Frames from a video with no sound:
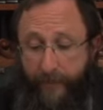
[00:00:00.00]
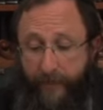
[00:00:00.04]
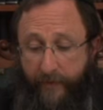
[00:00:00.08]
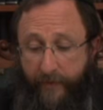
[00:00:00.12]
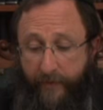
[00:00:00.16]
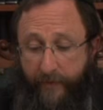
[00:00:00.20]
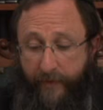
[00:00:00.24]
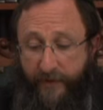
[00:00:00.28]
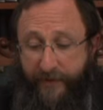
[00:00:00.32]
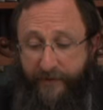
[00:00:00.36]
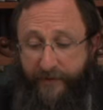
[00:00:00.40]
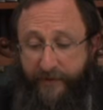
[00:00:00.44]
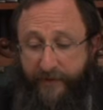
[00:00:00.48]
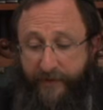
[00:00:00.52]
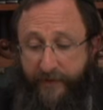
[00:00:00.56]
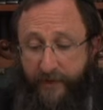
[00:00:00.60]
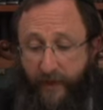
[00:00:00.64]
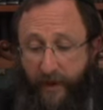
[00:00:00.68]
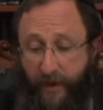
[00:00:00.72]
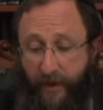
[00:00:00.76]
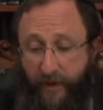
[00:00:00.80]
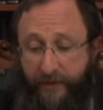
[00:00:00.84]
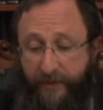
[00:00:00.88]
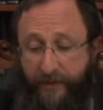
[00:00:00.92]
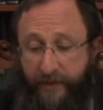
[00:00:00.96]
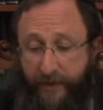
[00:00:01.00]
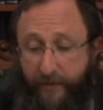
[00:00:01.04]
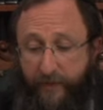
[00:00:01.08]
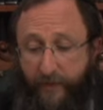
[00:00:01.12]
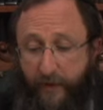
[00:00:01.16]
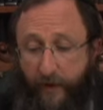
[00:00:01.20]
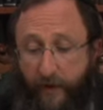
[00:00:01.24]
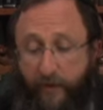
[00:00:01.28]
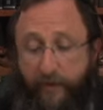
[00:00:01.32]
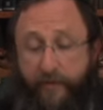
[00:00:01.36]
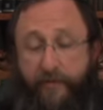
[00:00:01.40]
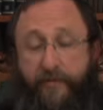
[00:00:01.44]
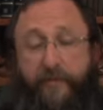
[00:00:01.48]
this concept
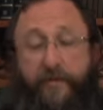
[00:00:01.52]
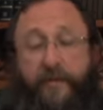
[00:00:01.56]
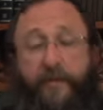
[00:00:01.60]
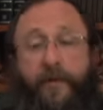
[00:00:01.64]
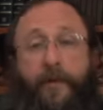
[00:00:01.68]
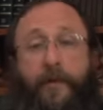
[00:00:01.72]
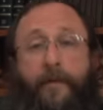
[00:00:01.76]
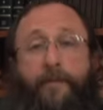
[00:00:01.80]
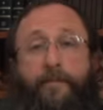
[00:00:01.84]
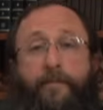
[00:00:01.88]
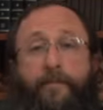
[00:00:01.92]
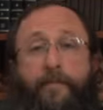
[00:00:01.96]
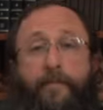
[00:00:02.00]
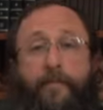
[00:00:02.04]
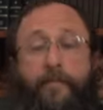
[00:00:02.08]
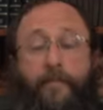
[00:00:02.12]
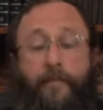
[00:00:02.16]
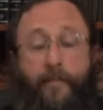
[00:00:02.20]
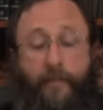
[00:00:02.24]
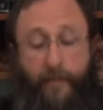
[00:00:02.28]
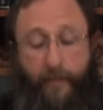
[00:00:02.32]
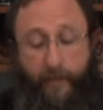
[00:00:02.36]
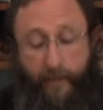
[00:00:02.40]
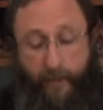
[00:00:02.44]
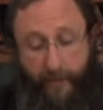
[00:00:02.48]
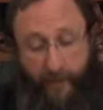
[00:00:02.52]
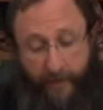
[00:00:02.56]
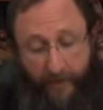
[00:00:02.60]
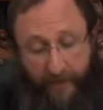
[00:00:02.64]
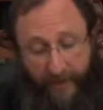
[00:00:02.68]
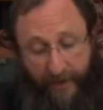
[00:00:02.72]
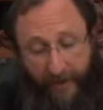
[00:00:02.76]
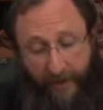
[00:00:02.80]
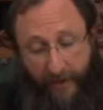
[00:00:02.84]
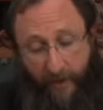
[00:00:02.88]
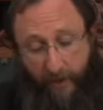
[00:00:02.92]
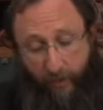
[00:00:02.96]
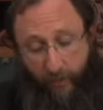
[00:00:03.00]
of the
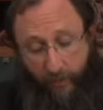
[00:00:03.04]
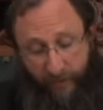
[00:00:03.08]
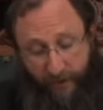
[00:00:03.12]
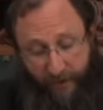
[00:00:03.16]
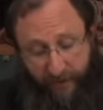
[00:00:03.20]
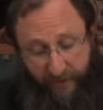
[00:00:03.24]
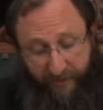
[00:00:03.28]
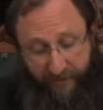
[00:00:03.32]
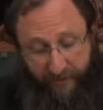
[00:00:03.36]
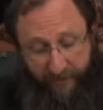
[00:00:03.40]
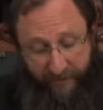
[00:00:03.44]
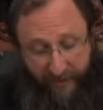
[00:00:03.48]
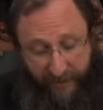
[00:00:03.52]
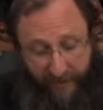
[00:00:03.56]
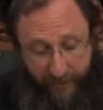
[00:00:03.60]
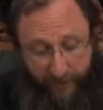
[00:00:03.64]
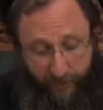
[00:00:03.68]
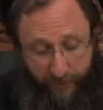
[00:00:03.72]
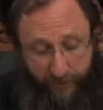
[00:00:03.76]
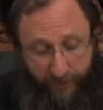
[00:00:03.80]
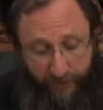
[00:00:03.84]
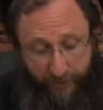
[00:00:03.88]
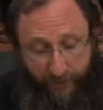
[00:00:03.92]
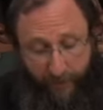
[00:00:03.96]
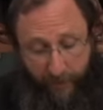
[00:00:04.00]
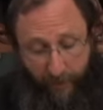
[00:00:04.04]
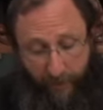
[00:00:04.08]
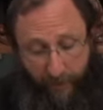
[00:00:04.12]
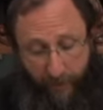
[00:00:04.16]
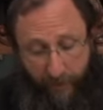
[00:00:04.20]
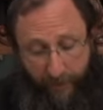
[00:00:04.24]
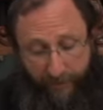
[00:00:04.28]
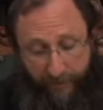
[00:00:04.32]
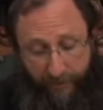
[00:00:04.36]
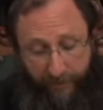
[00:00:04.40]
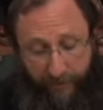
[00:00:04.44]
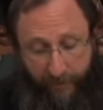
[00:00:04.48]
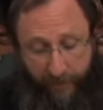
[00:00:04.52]
gate, which is found
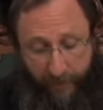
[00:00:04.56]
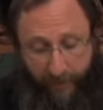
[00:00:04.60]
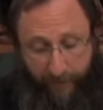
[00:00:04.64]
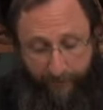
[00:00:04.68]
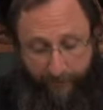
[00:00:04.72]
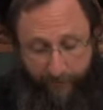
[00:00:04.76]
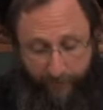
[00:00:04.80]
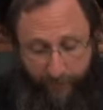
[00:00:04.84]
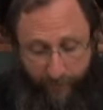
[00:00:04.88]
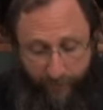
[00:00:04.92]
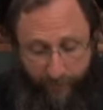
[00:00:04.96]
on the